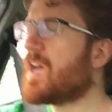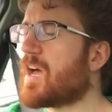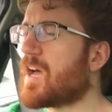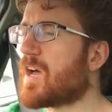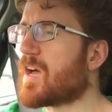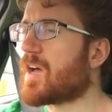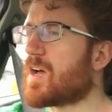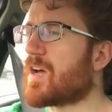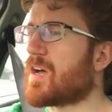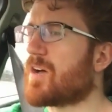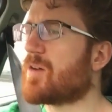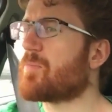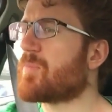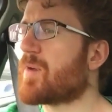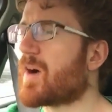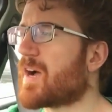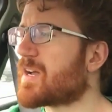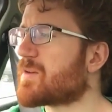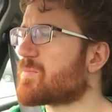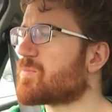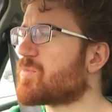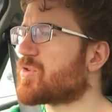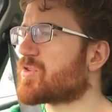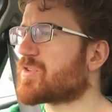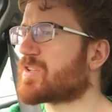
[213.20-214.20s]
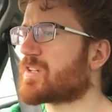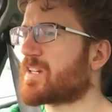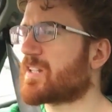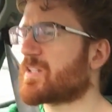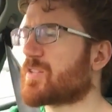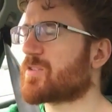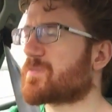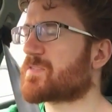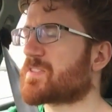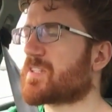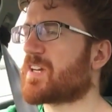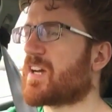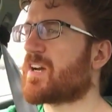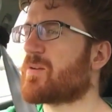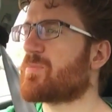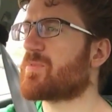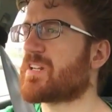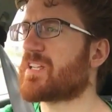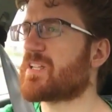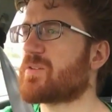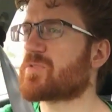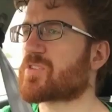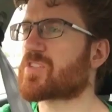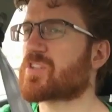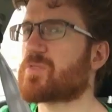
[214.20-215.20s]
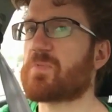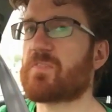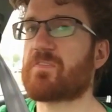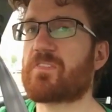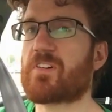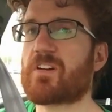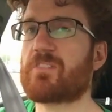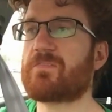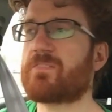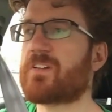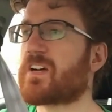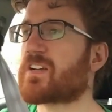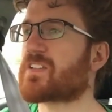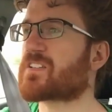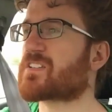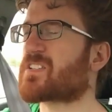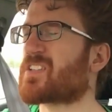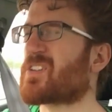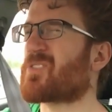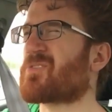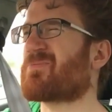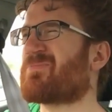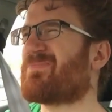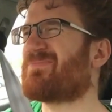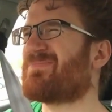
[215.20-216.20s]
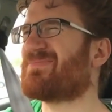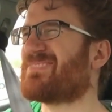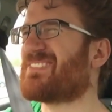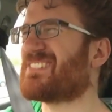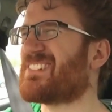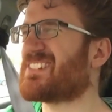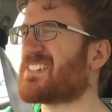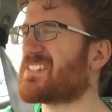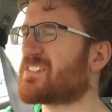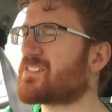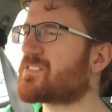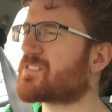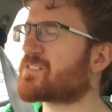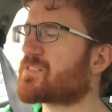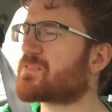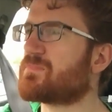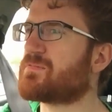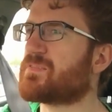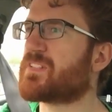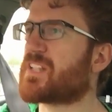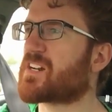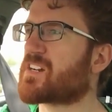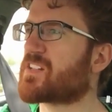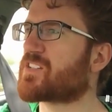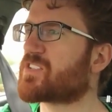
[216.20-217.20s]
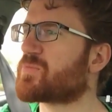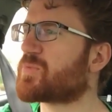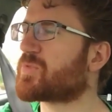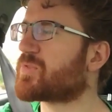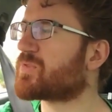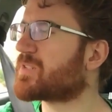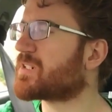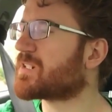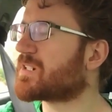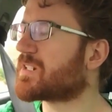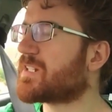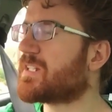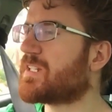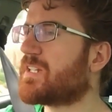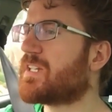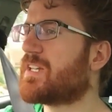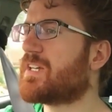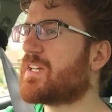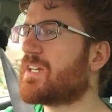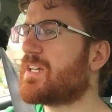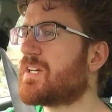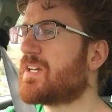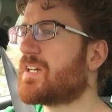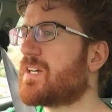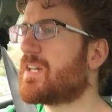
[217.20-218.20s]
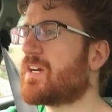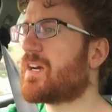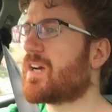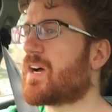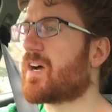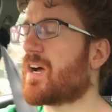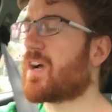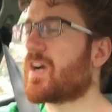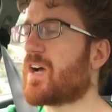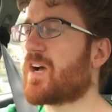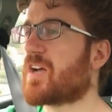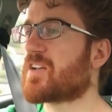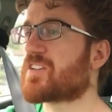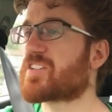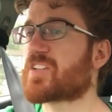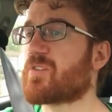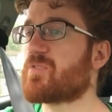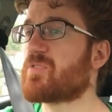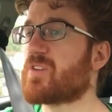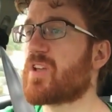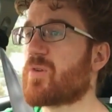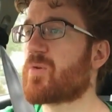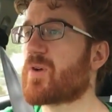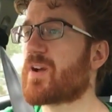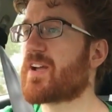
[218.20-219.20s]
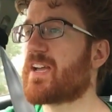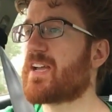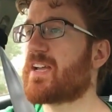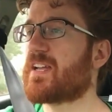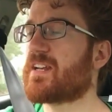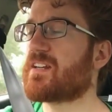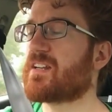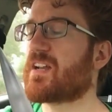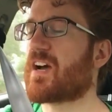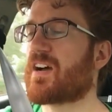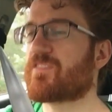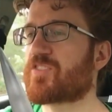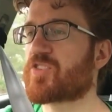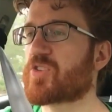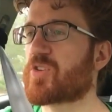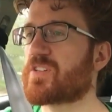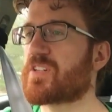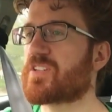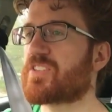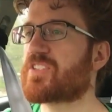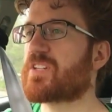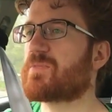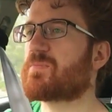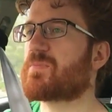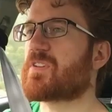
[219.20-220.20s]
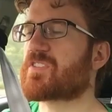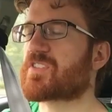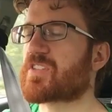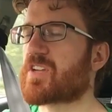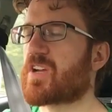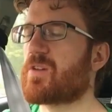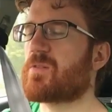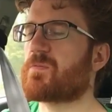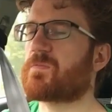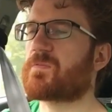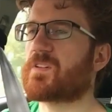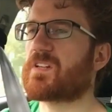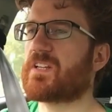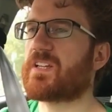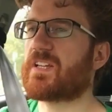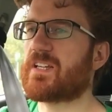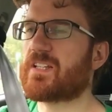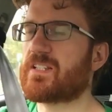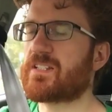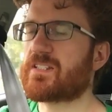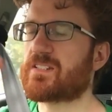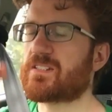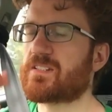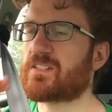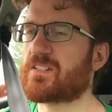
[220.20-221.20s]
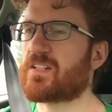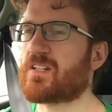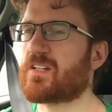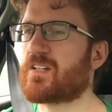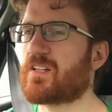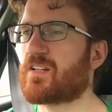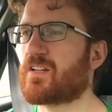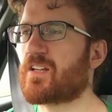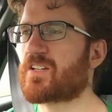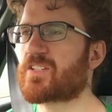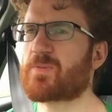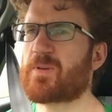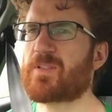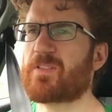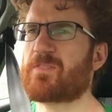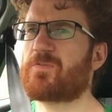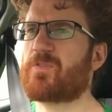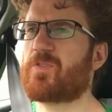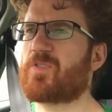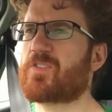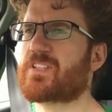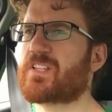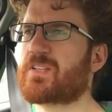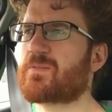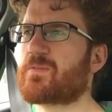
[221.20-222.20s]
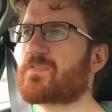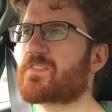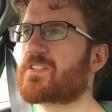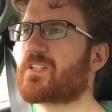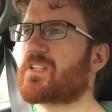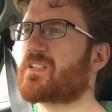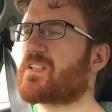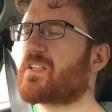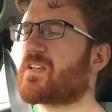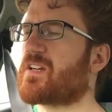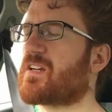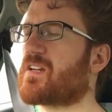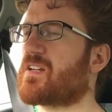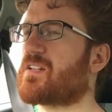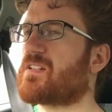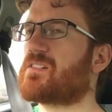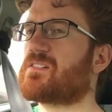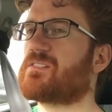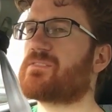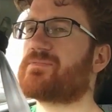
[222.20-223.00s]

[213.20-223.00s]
um, I had more than enough time and he was coming very fast, so yeah, negligible really. Uh, so no weigh in. I've joined a gym though, so hopefully uh, that's about the fourth time I've said that.